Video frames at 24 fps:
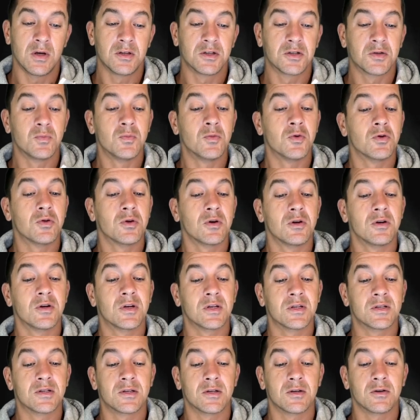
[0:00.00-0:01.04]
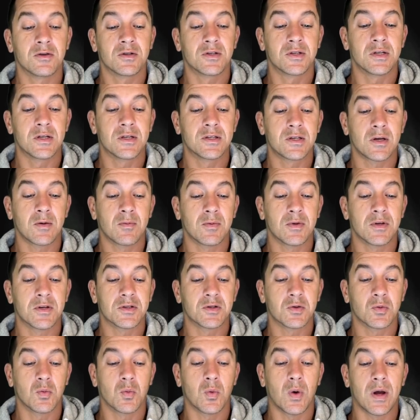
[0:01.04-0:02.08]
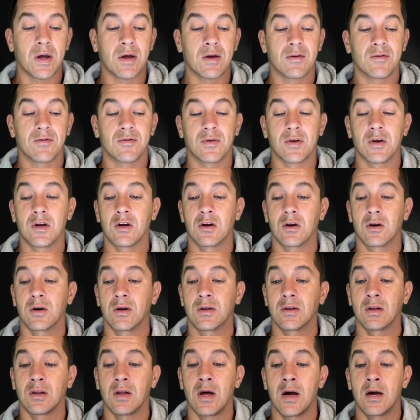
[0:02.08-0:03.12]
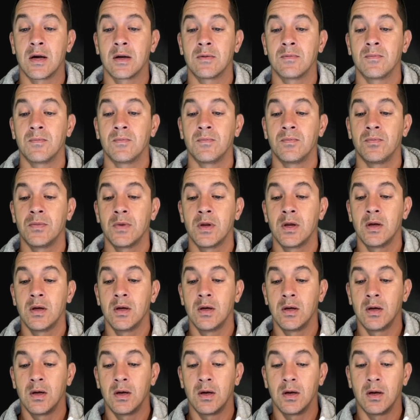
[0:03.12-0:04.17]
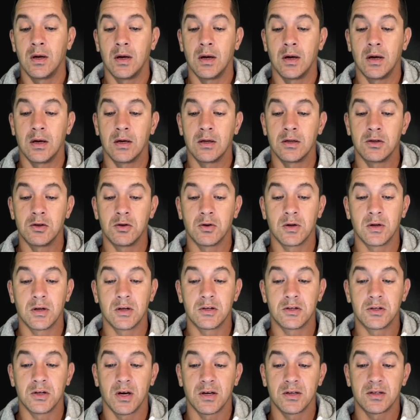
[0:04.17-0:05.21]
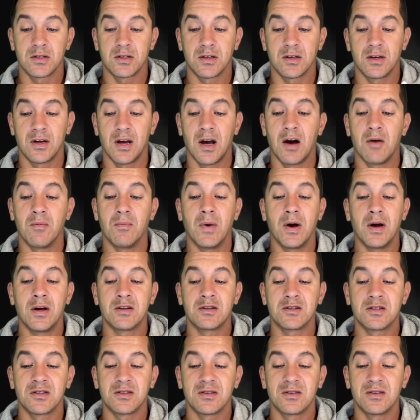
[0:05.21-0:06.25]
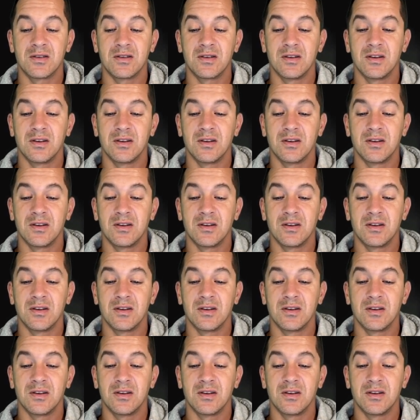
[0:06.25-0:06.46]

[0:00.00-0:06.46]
smoother. You can still see some of this wave here in the line and you can adjust how much.